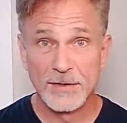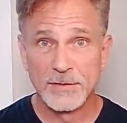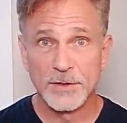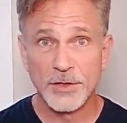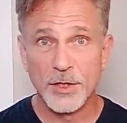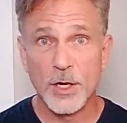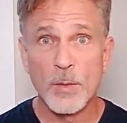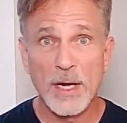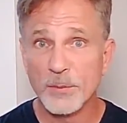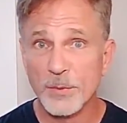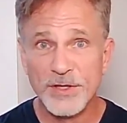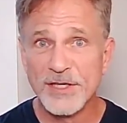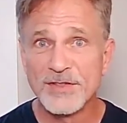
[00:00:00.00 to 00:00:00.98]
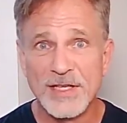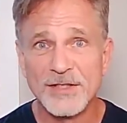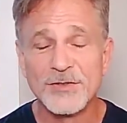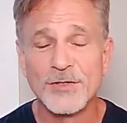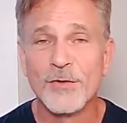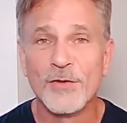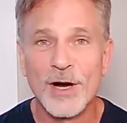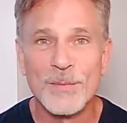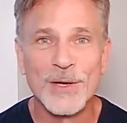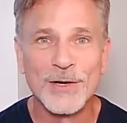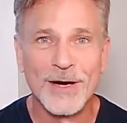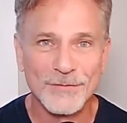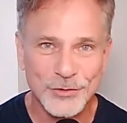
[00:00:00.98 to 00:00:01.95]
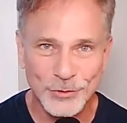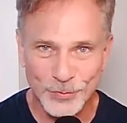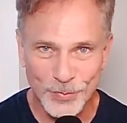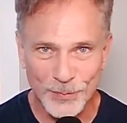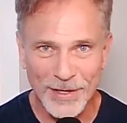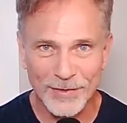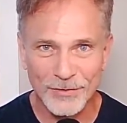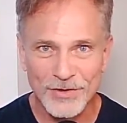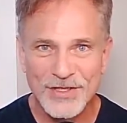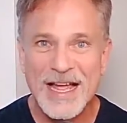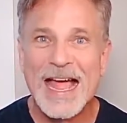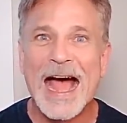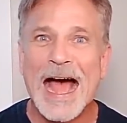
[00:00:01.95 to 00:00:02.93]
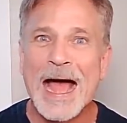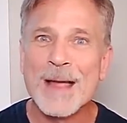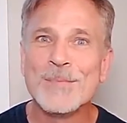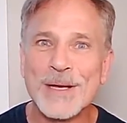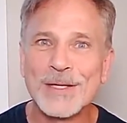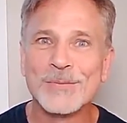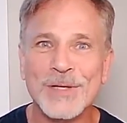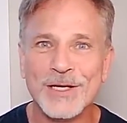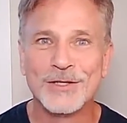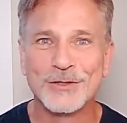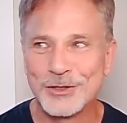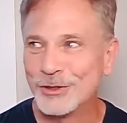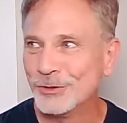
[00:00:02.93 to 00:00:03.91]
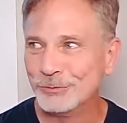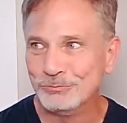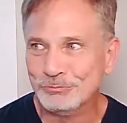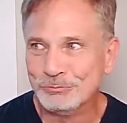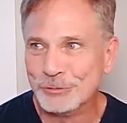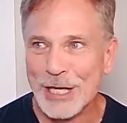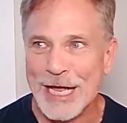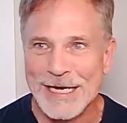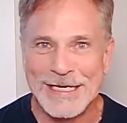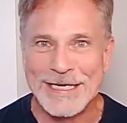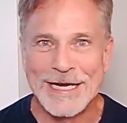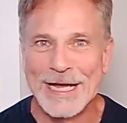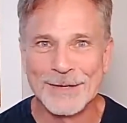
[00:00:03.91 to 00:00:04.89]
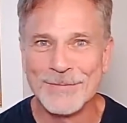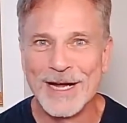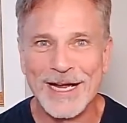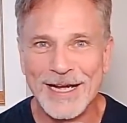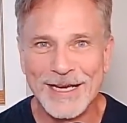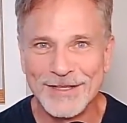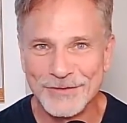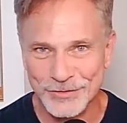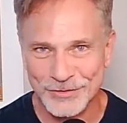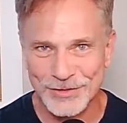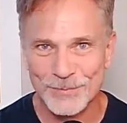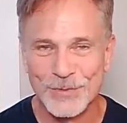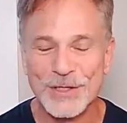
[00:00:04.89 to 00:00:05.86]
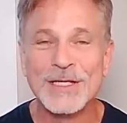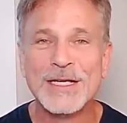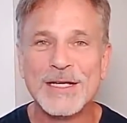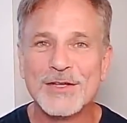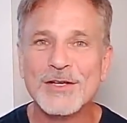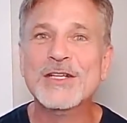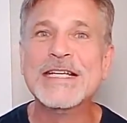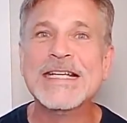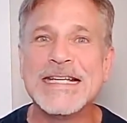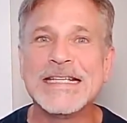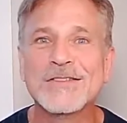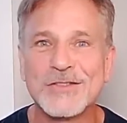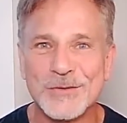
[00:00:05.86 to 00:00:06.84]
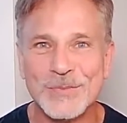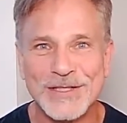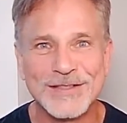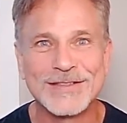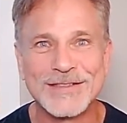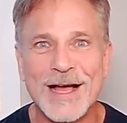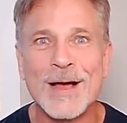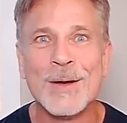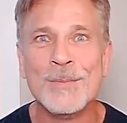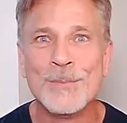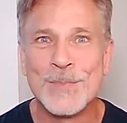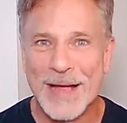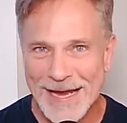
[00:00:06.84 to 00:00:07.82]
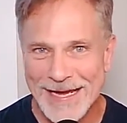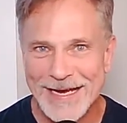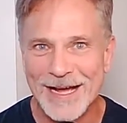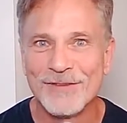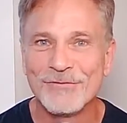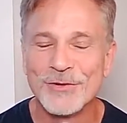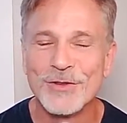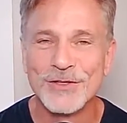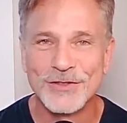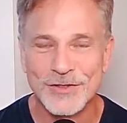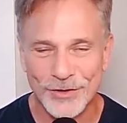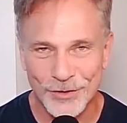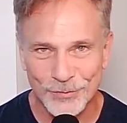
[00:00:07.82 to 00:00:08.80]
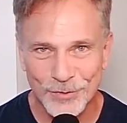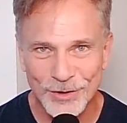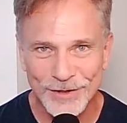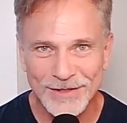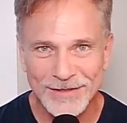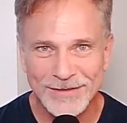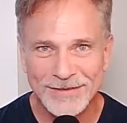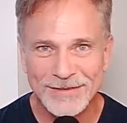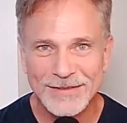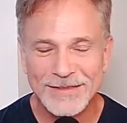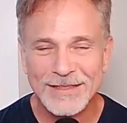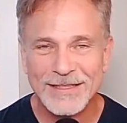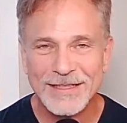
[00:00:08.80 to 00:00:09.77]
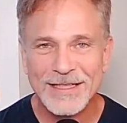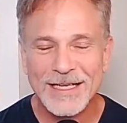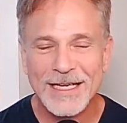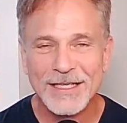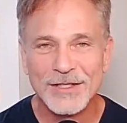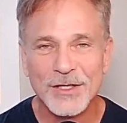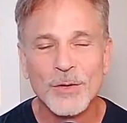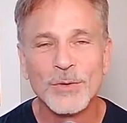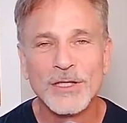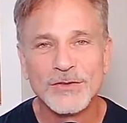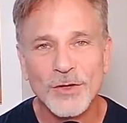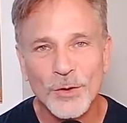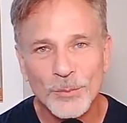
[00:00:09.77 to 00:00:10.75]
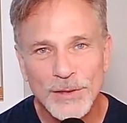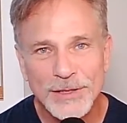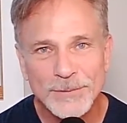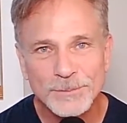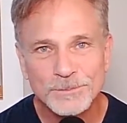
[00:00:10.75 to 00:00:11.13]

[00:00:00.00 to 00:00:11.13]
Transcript: you know what, when this thing's over, I better have superpowers. I better be able to shoot lightning out of my eyes or something. There needs to be some payoff for this hard work. And you know what he told me?